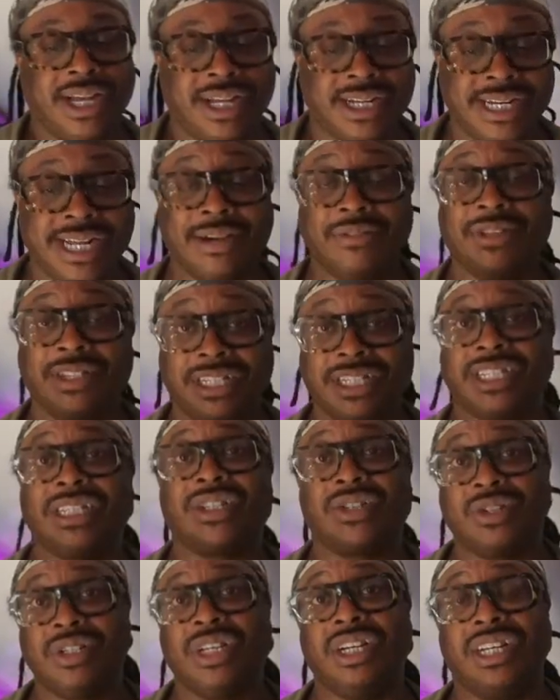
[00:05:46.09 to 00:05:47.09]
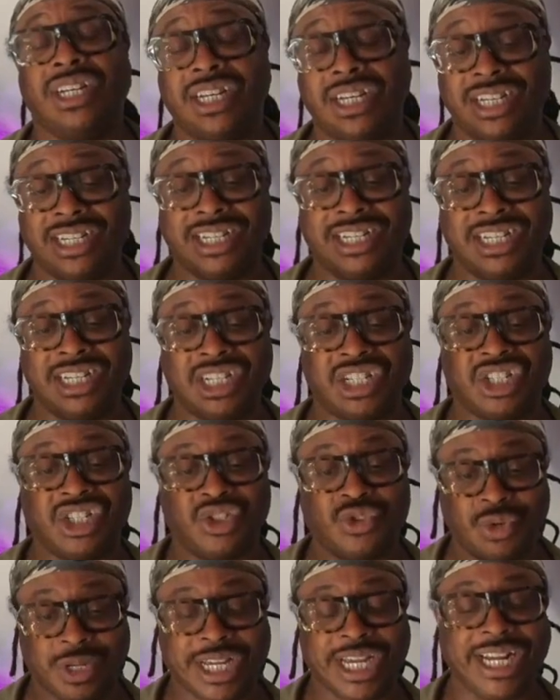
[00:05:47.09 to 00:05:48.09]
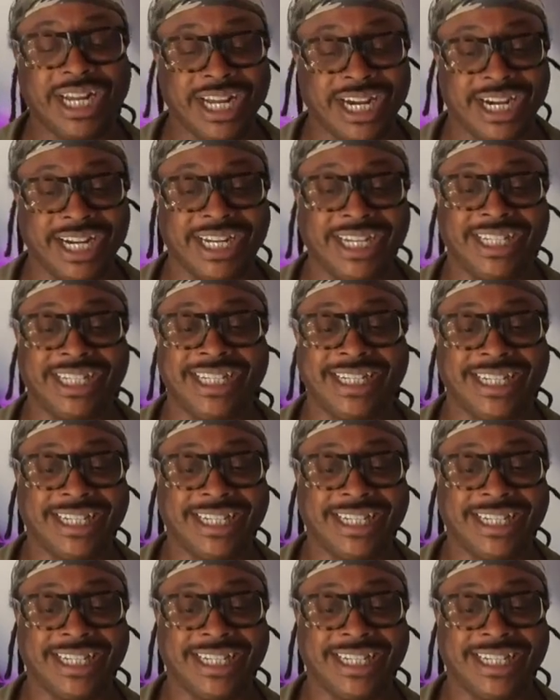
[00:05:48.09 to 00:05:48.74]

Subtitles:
Now this is a tricky line.